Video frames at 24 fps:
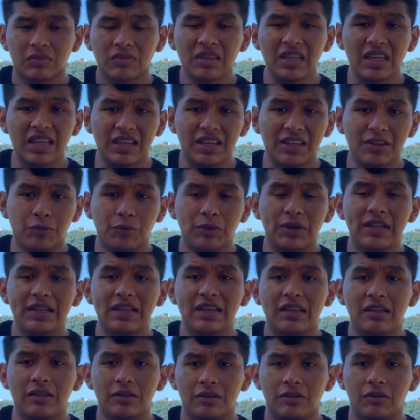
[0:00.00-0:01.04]
is
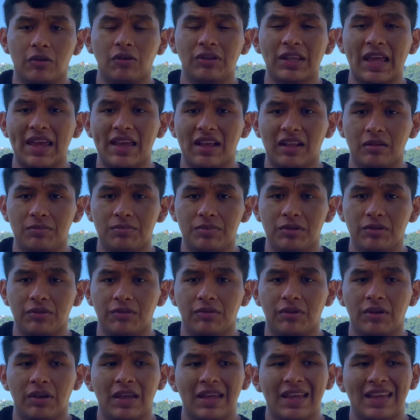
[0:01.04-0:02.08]
really gonna help
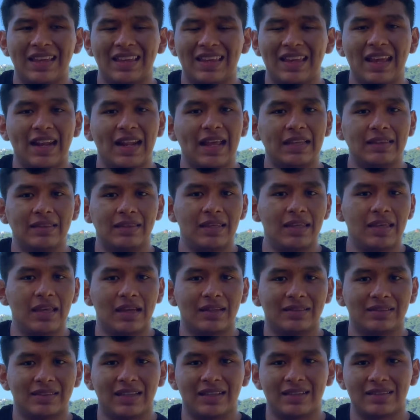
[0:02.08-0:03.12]
you get
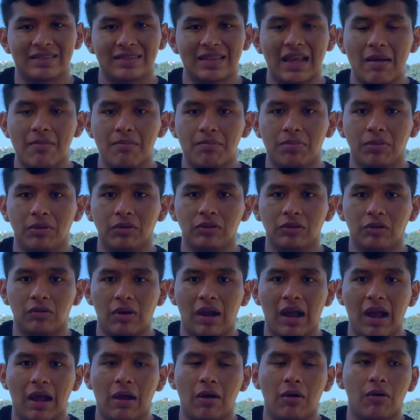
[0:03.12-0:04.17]
ideas, example on
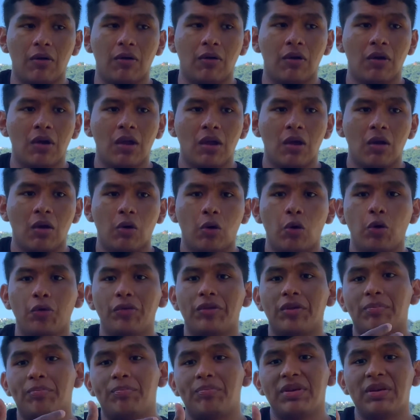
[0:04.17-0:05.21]
how
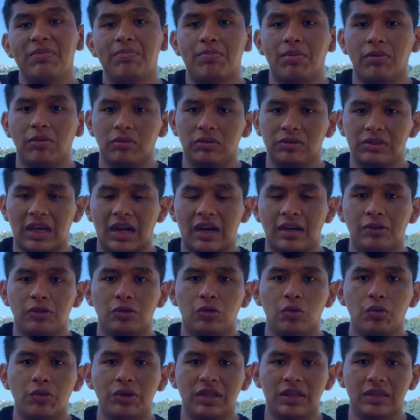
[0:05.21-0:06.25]
other people are
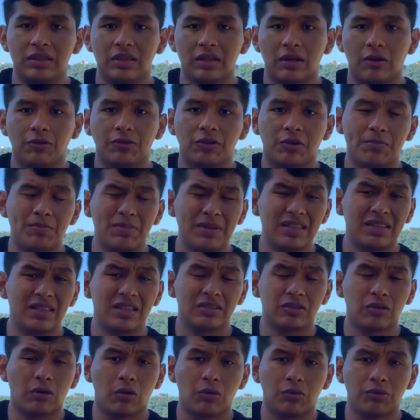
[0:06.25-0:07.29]
doing, other business
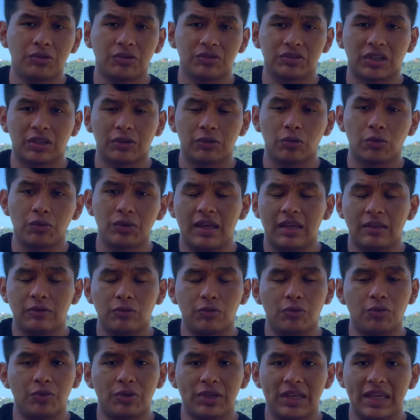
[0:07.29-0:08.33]
owners are doing to
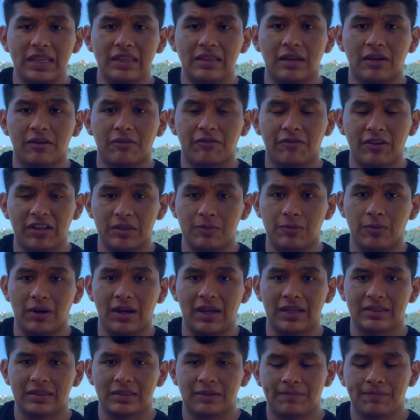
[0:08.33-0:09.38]
create their Facebook ads.